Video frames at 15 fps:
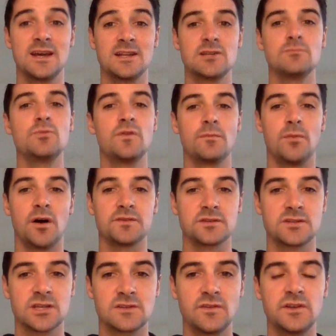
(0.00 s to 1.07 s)
to move the ball
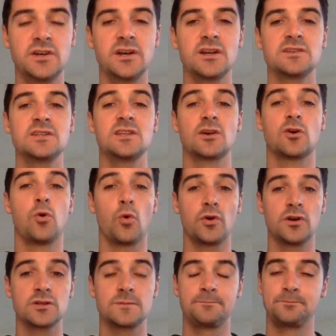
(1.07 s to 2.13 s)
successfully. And you're going to see their
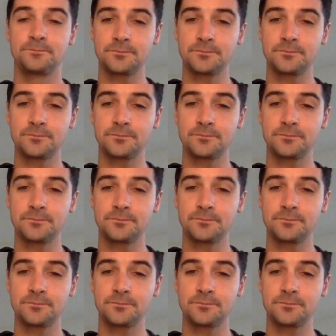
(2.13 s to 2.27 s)
corners.